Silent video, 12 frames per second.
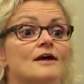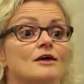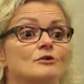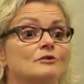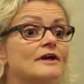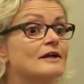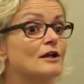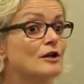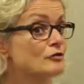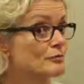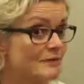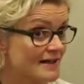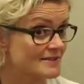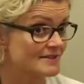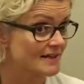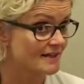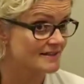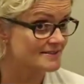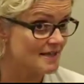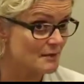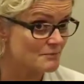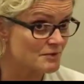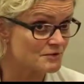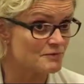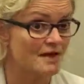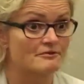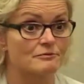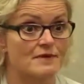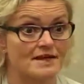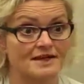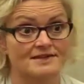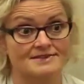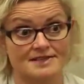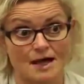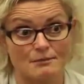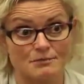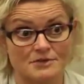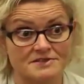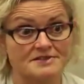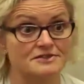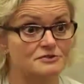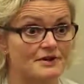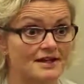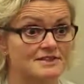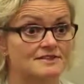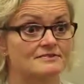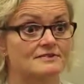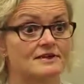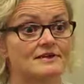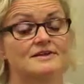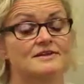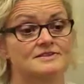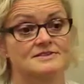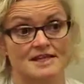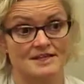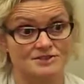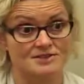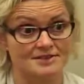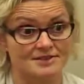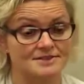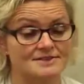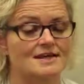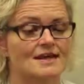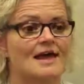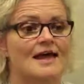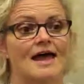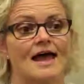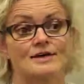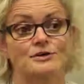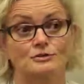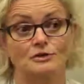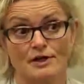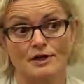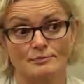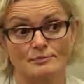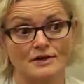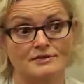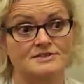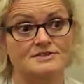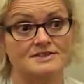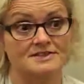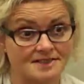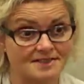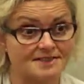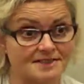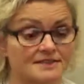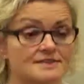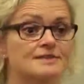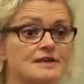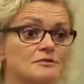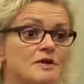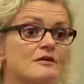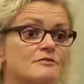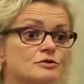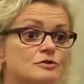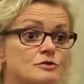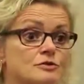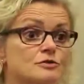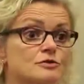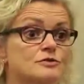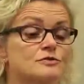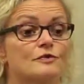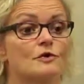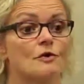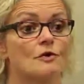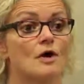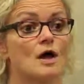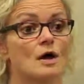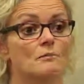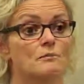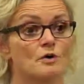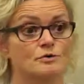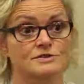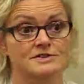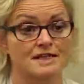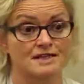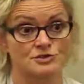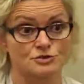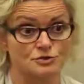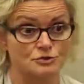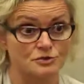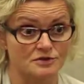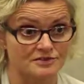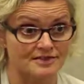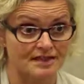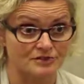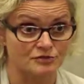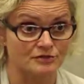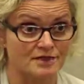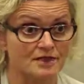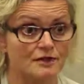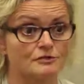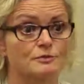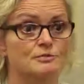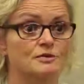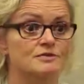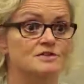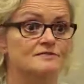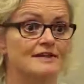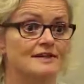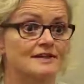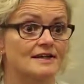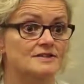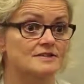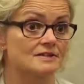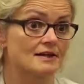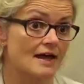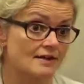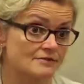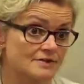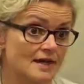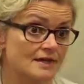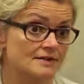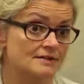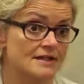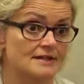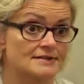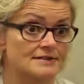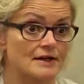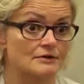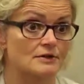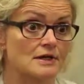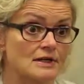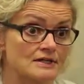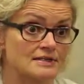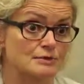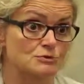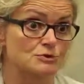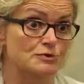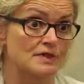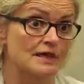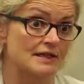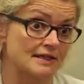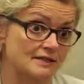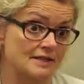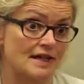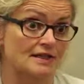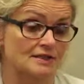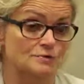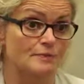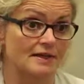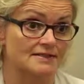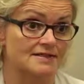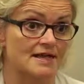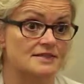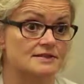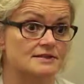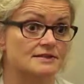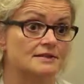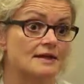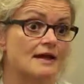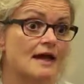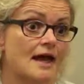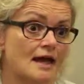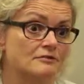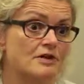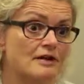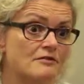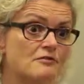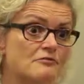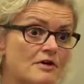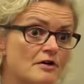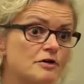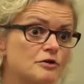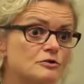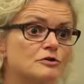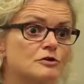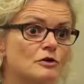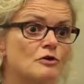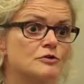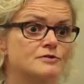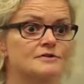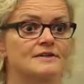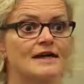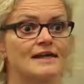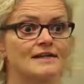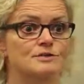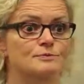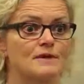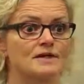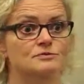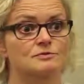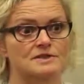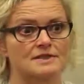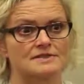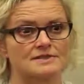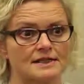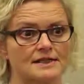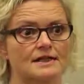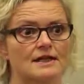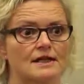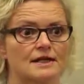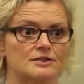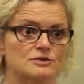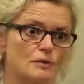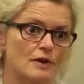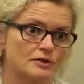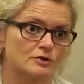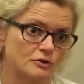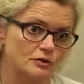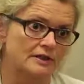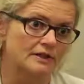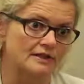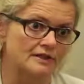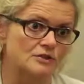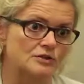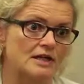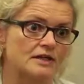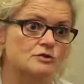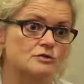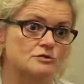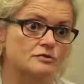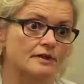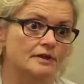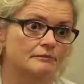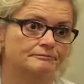You'll get a lot of practical examples. We have many examples, interactive uh, sessions. And you will learn about statistics that we have to use for both stage two and stage three of the process validation life cycles that is now seem to be an, an expectation. And we have a very good course on that aspect, which I think is quite unique in the industry.